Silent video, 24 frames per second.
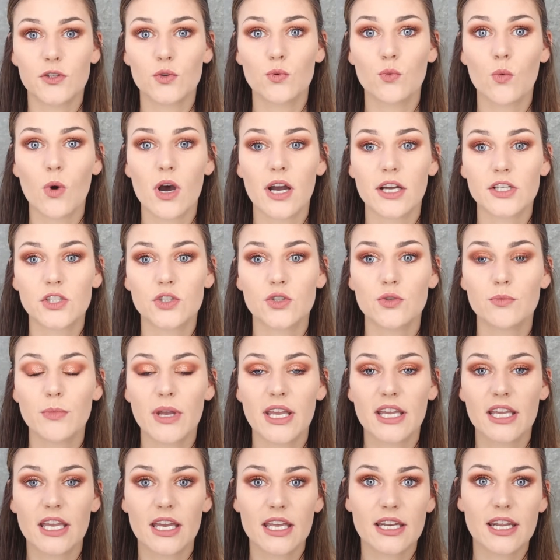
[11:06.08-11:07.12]
you want to
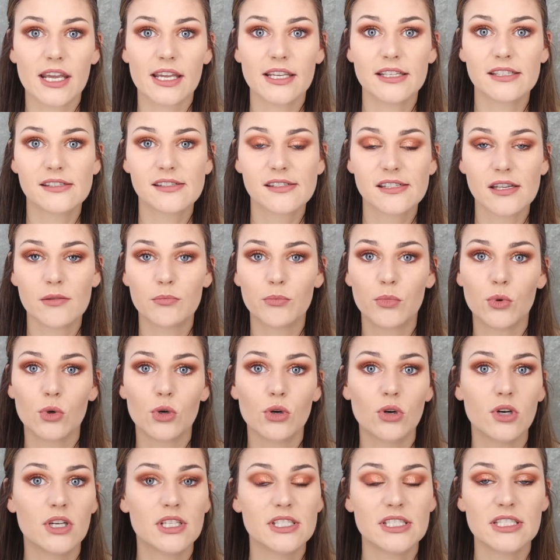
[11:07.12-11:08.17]
make it a simple